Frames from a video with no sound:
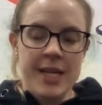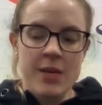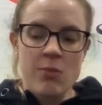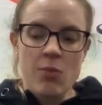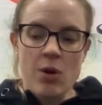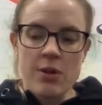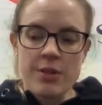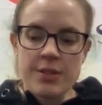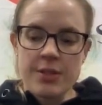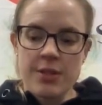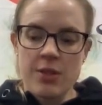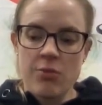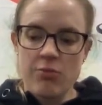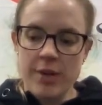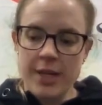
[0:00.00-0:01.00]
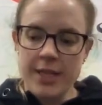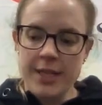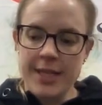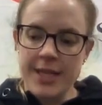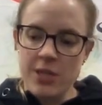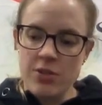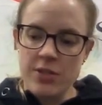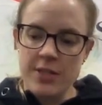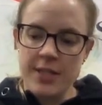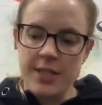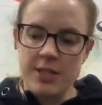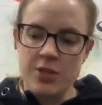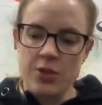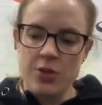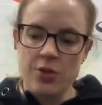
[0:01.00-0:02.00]
it was really interesting
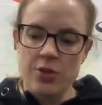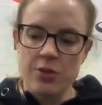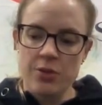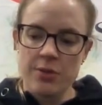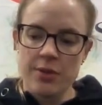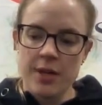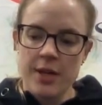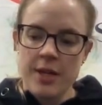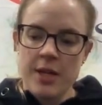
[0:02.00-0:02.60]
to